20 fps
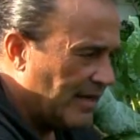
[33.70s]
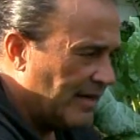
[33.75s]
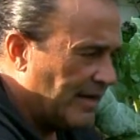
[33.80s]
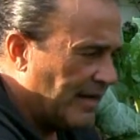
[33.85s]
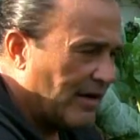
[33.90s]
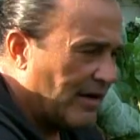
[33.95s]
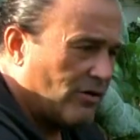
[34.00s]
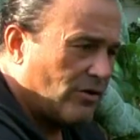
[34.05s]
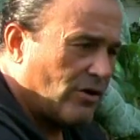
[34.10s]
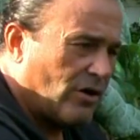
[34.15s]

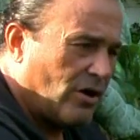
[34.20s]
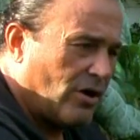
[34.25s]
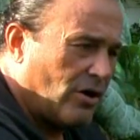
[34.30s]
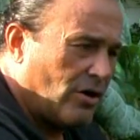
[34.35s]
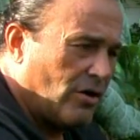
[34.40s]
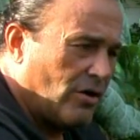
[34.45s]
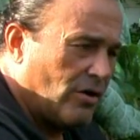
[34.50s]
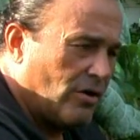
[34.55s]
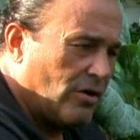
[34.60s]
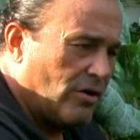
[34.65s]
Now,
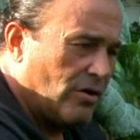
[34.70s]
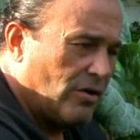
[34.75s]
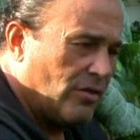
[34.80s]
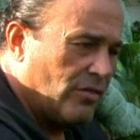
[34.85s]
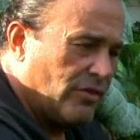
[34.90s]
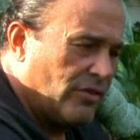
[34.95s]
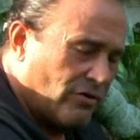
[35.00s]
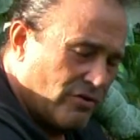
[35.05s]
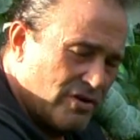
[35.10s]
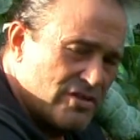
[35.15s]

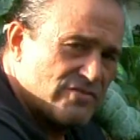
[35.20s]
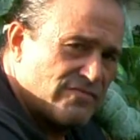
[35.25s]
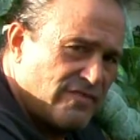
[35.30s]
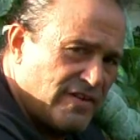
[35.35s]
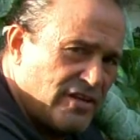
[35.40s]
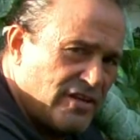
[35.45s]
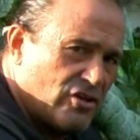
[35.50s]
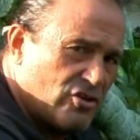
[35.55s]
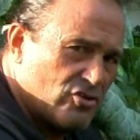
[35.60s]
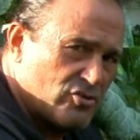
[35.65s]
there is
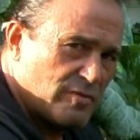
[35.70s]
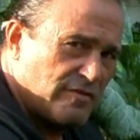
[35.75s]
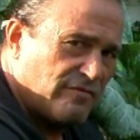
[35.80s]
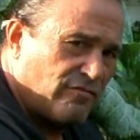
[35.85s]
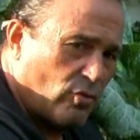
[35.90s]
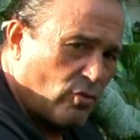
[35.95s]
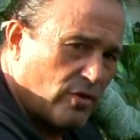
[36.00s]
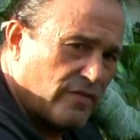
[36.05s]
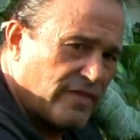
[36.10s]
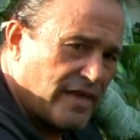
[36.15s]
videos
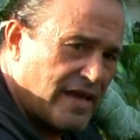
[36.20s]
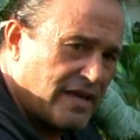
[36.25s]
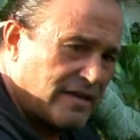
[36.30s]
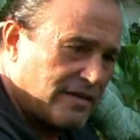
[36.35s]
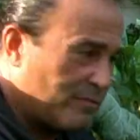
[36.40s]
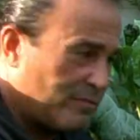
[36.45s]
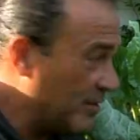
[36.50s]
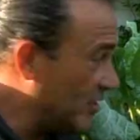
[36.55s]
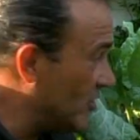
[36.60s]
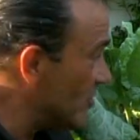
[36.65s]
before that
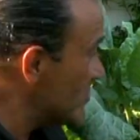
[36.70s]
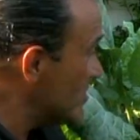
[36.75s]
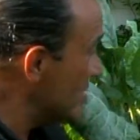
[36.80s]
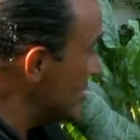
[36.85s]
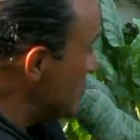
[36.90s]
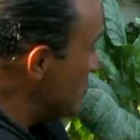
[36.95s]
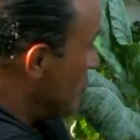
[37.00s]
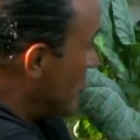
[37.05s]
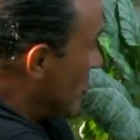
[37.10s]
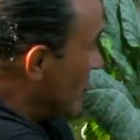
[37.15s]
because
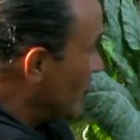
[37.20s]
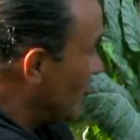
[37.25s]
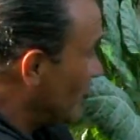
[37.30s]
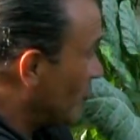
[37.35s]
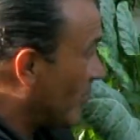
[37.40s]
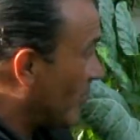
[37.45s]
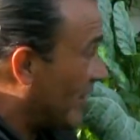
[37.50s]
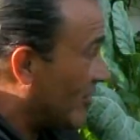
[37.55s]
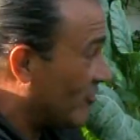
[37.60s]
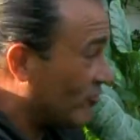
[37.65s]
these Brussels
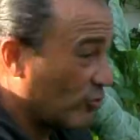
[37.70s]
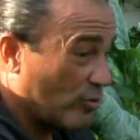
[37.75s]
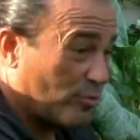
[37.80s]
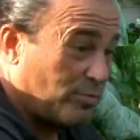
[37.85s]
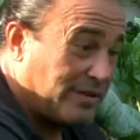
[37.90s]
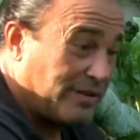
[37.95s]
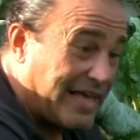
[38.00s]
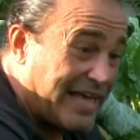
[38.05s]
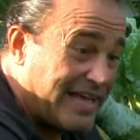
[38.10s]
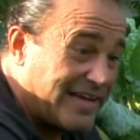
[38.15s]
sprouts were
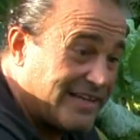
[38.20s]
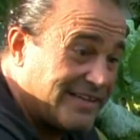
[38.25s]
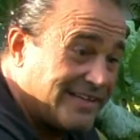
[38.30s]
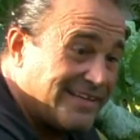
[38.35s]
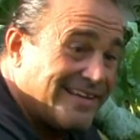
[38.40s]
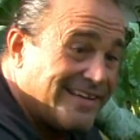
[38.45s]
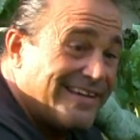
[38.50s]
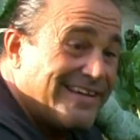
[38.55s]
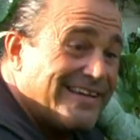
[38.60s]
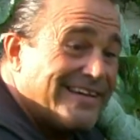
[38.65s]
planted
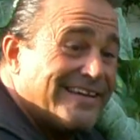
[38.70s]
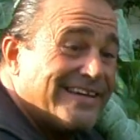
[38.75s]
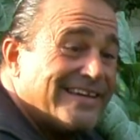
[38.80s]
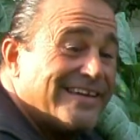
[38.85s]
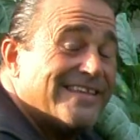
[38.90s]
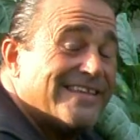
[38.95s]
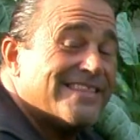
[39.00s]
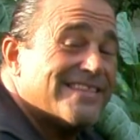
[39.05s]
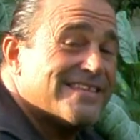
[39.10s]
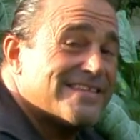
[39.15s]

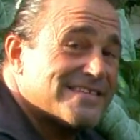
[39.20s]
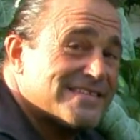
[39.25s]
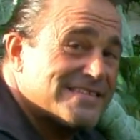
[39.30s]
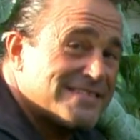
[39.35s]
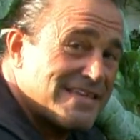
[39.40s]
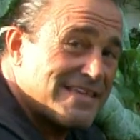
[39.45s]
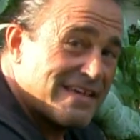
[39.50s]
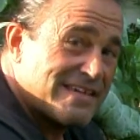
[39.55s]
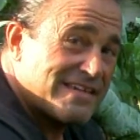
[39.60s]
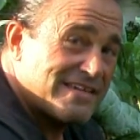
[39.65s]
the
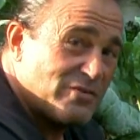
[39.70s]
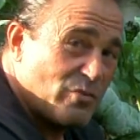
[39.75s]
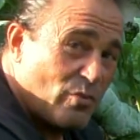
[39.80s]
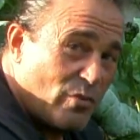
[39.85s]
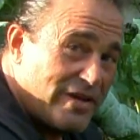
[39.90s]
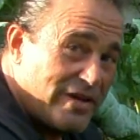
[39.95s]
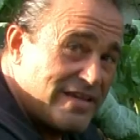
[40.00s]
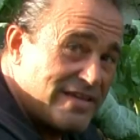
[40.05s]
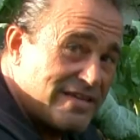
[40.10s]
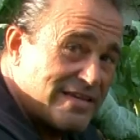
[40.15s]
second
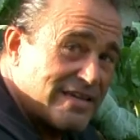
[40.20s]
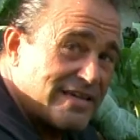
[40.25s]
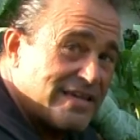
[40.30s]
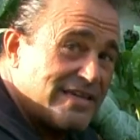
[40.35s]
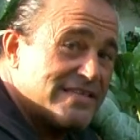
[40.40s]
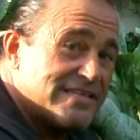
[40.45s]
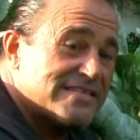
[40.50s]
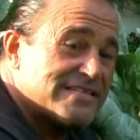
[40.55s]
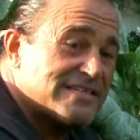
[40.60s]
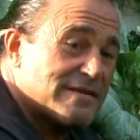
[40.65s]
week
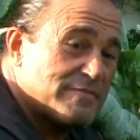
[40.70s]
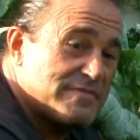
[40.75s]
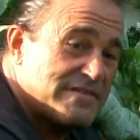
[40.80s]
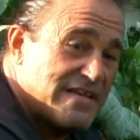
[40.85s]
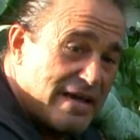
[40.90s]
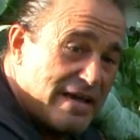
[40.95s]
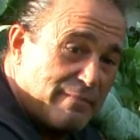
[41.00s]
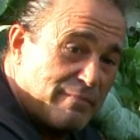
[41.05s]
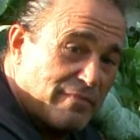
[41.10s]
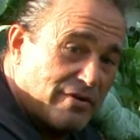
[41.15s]
in
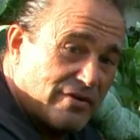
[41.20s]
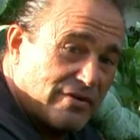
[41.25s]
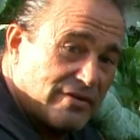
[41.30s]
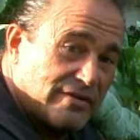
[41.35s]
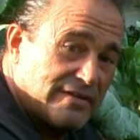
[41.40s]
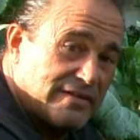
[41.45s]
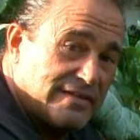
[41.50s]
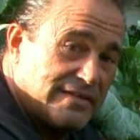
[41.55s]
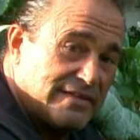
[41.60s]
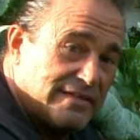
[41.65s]
September.
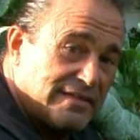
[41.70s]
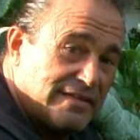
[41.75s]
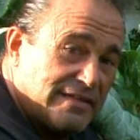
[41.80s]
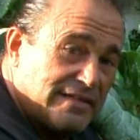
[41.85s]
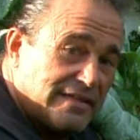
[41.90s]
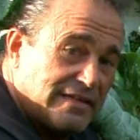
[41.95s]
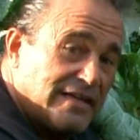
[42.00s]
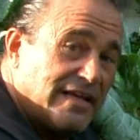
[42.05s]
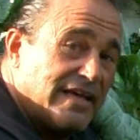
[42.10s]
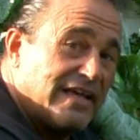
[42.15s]

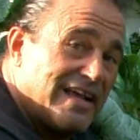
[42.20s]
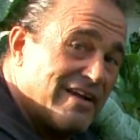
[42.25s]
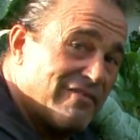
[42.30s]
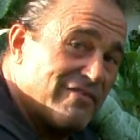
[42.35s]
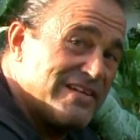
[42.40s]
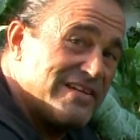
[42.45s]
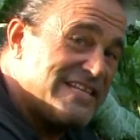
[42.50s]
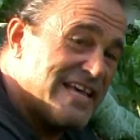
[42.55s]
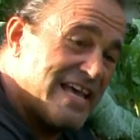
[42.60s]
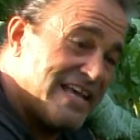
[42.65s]
And
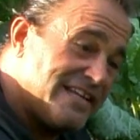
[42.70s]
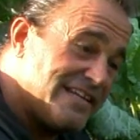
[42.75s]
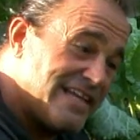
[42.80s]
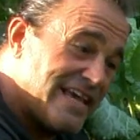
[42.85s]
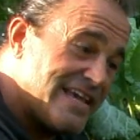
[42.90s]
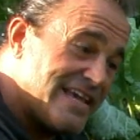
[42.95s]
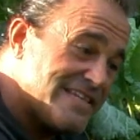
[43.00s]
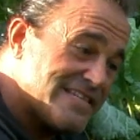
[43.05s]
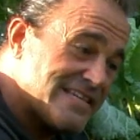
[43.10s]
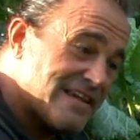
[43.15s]
every 10
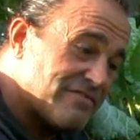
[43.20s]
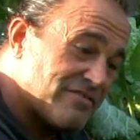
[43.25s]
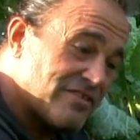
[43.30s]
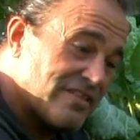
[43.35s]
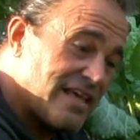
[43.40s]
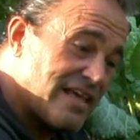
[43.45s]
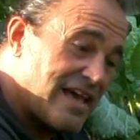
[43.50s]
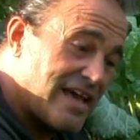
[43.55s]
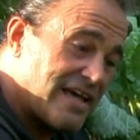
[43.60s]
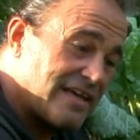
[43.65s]
days after
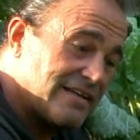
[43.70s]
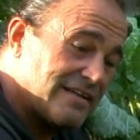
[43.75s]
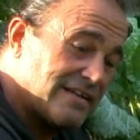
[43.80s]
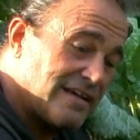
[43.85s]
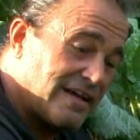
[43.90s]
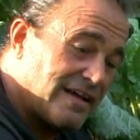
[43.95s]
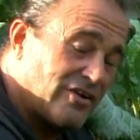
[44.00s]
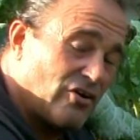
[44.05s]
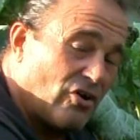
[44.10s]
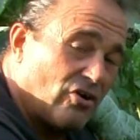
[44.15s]
that,
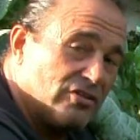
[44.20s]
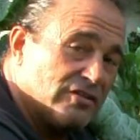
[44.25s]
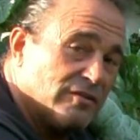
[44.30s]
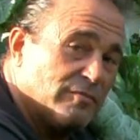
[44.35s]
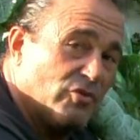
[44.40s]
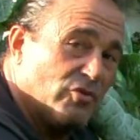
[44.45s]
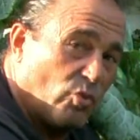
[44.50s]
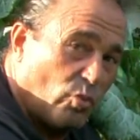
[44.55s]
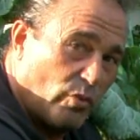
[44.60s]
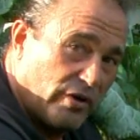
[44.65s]
I call
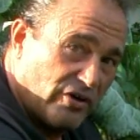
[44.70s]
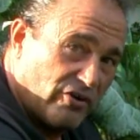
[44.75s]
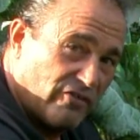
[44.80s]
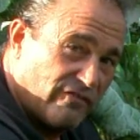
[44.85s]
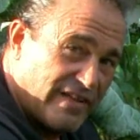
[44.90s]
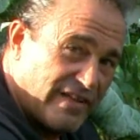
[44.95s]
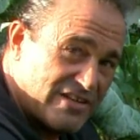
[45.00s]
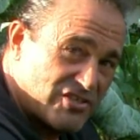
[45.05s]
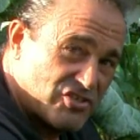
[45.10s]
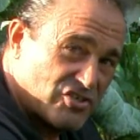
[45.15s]
them the winter
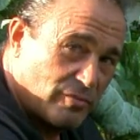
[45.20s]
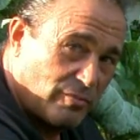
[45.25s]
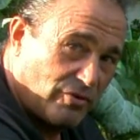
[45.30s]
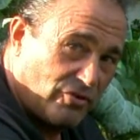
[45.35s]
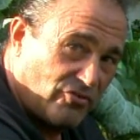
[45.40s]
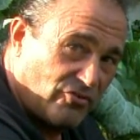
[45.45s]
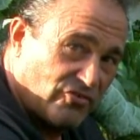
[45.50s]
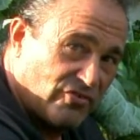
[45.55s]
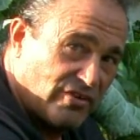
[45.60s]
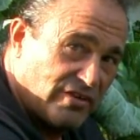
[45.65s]

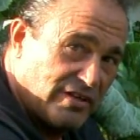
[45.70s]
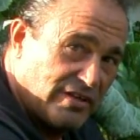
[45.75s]
vegetables.